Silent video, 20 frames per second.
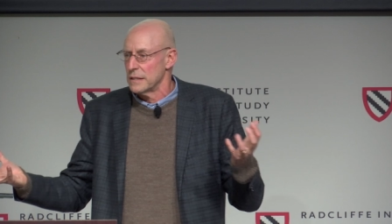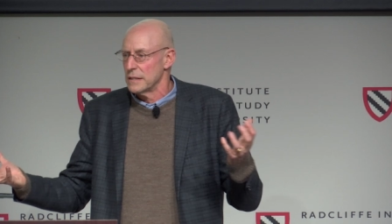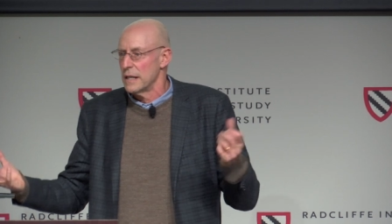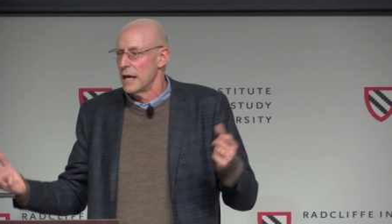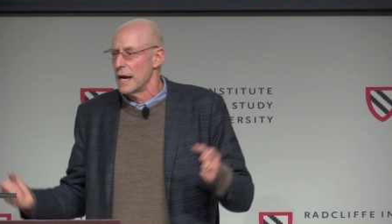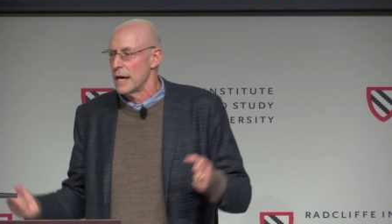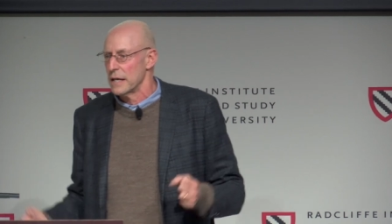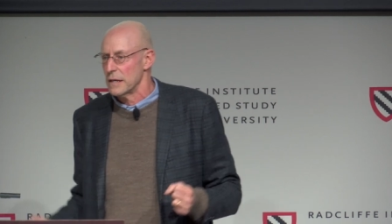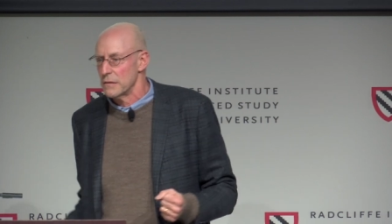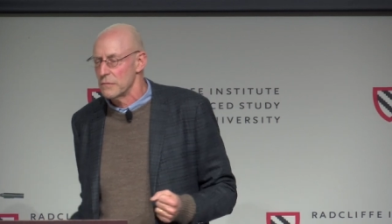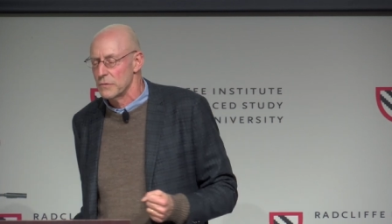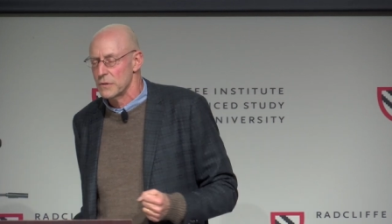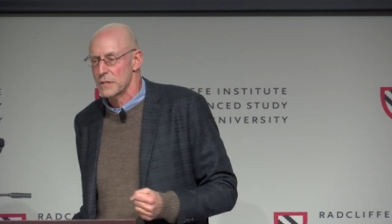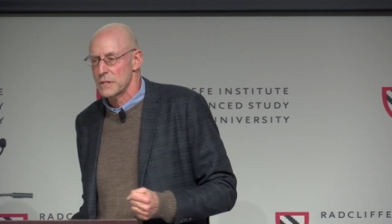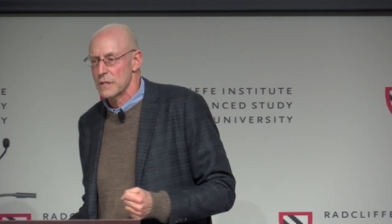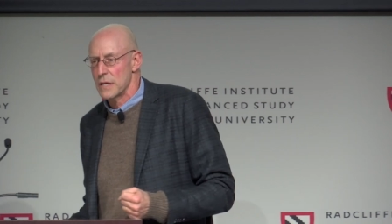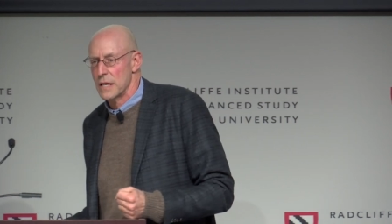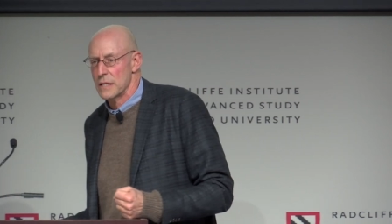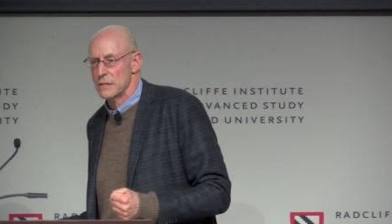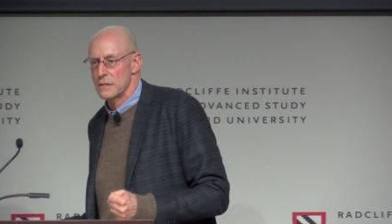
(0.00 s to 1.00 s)
to light
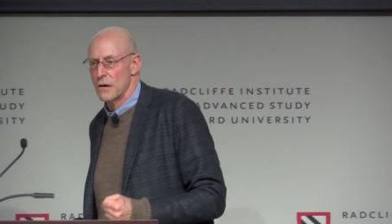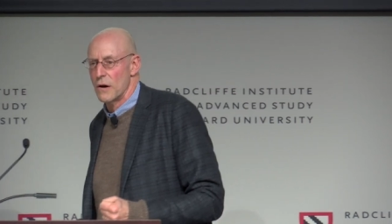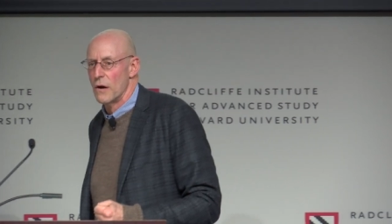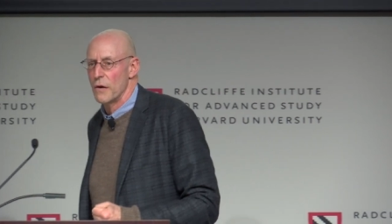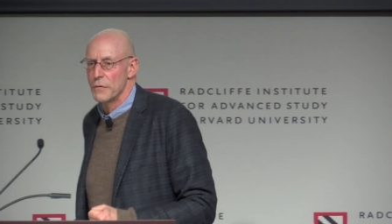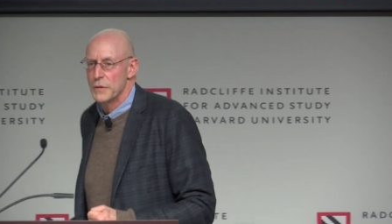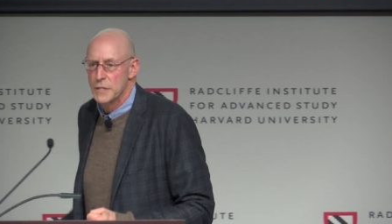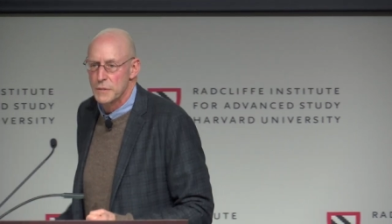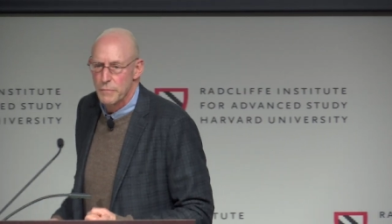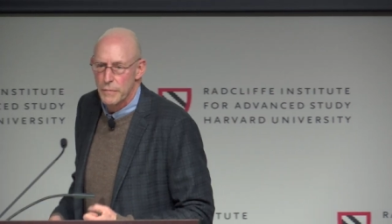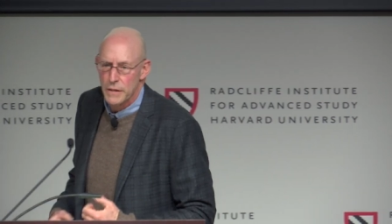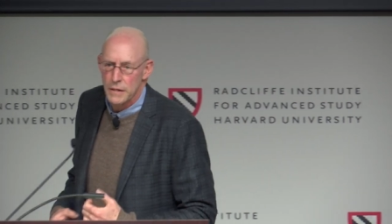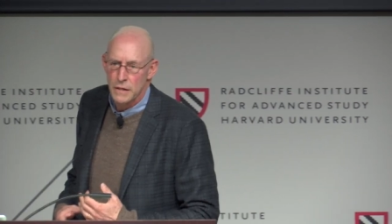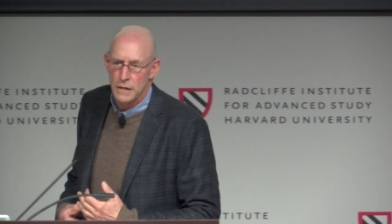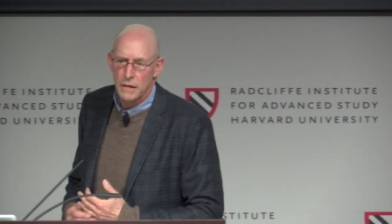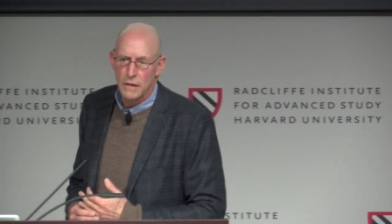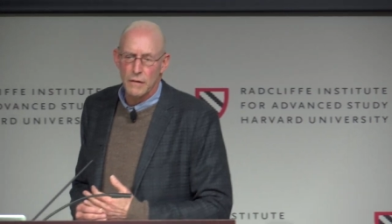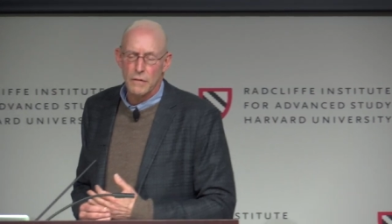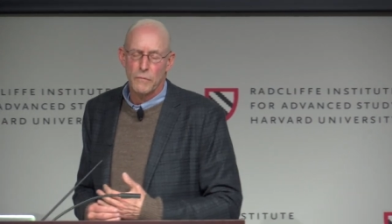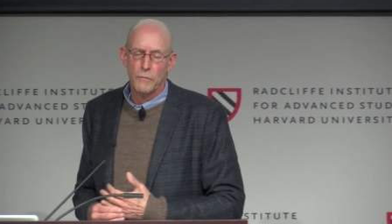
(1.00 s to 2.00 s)
was, has always
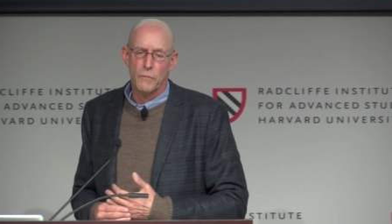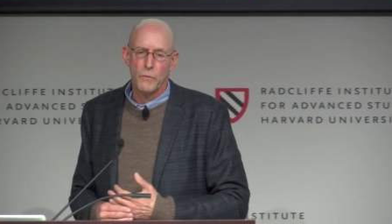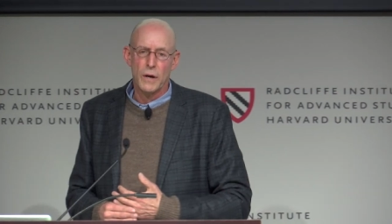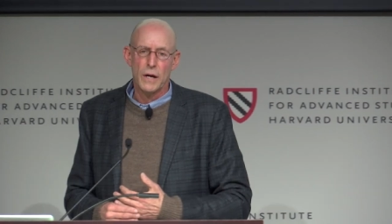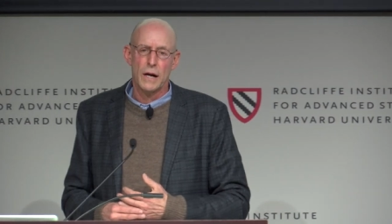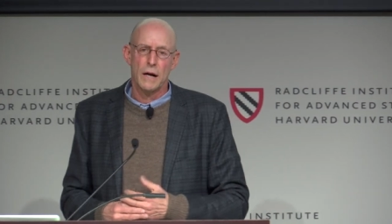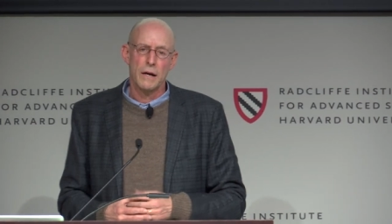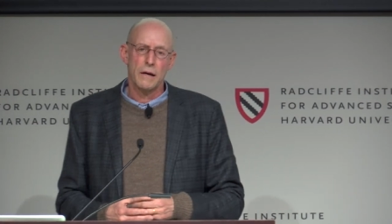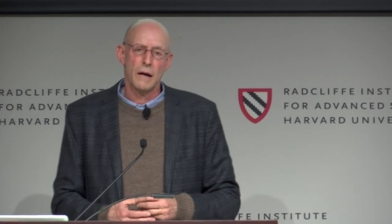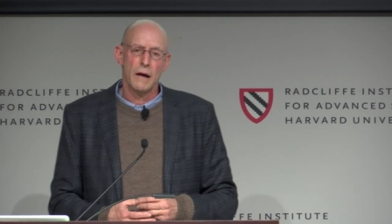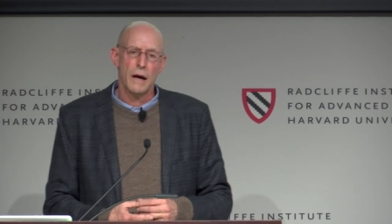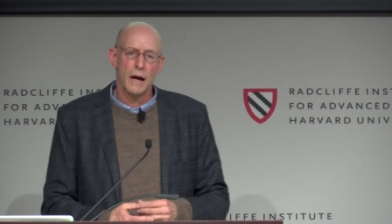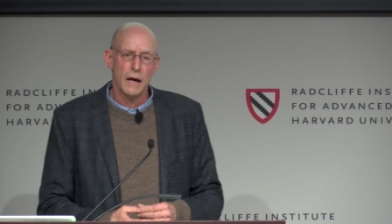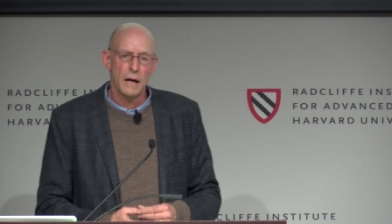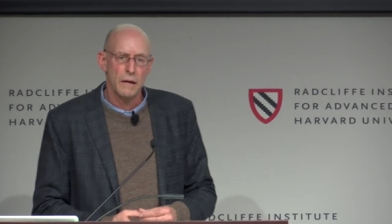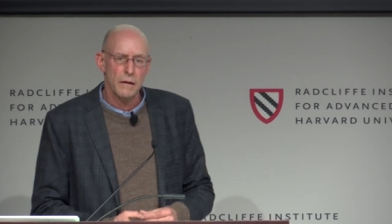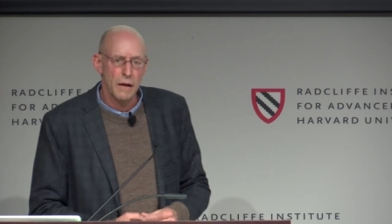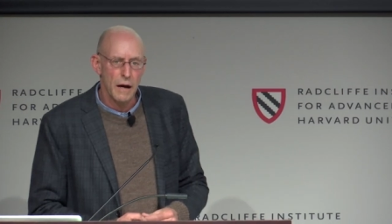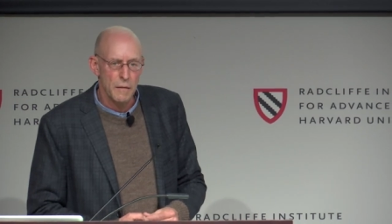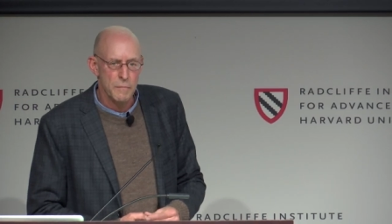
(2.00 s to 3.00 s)
been what I,
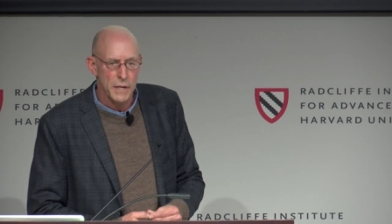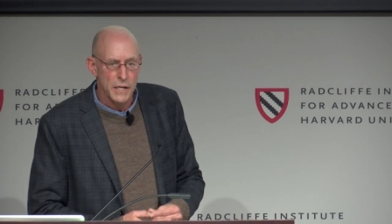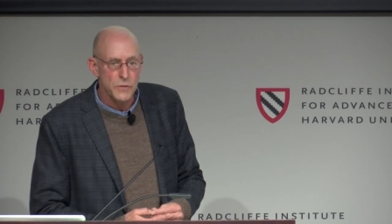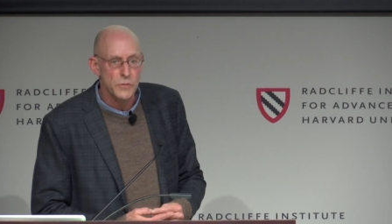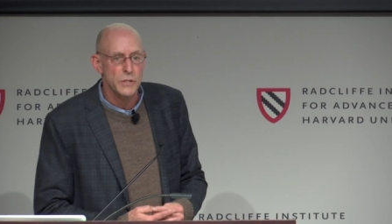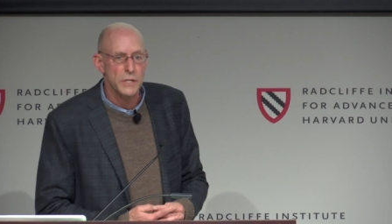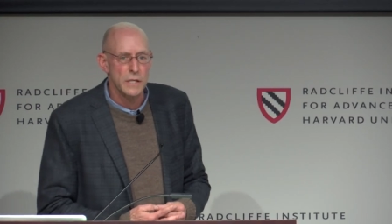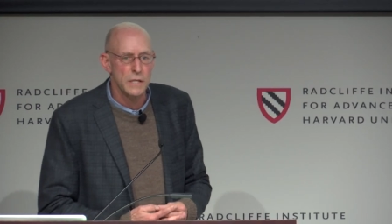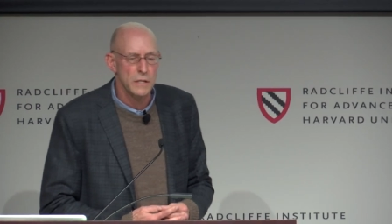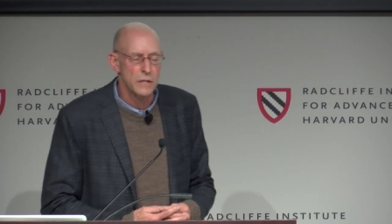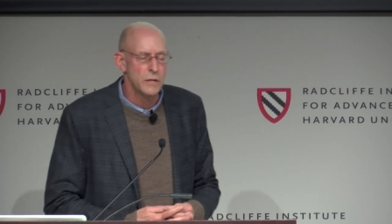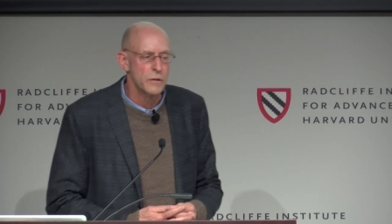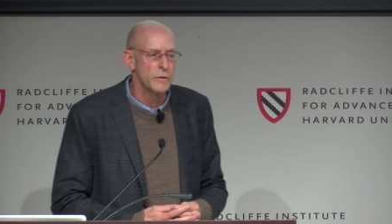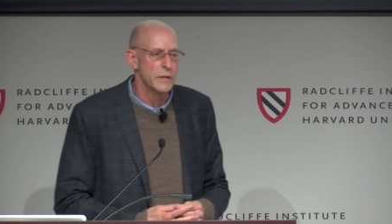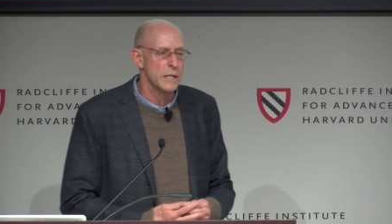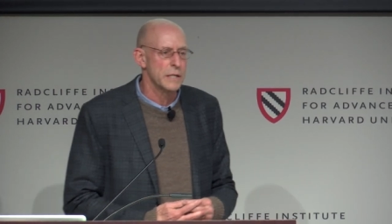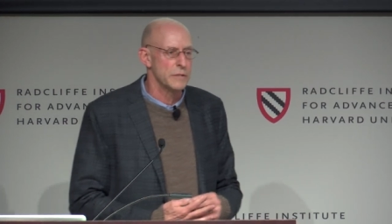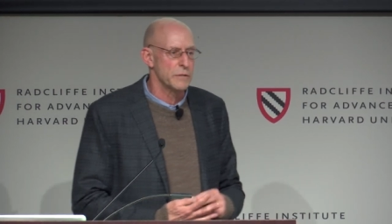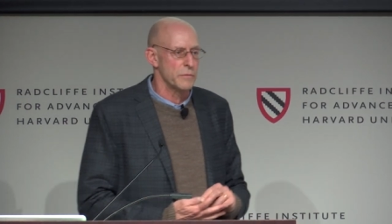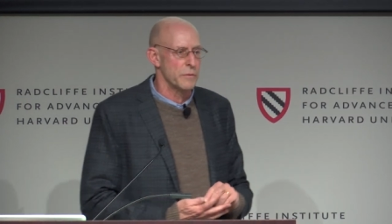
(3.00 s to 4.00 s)
I, I'm interested in
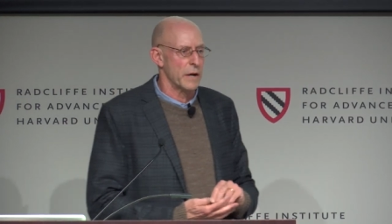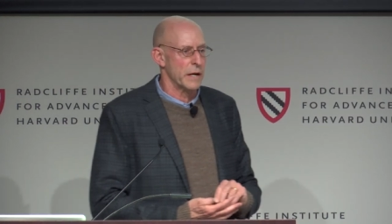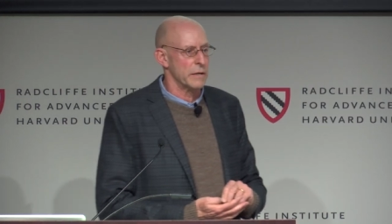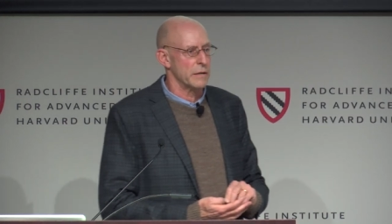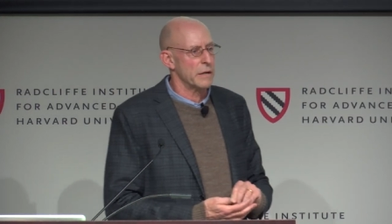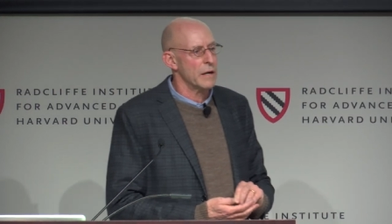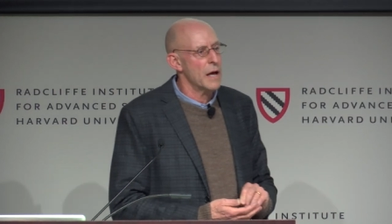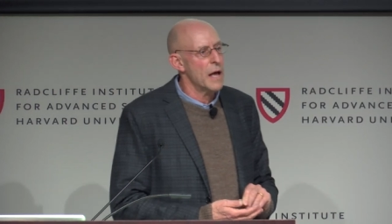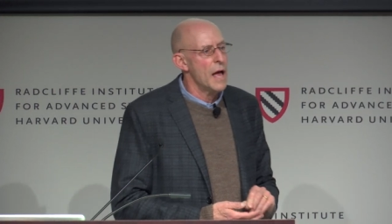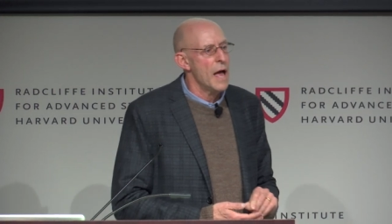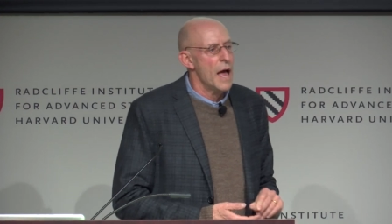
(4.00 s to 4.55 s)
doing as a writer.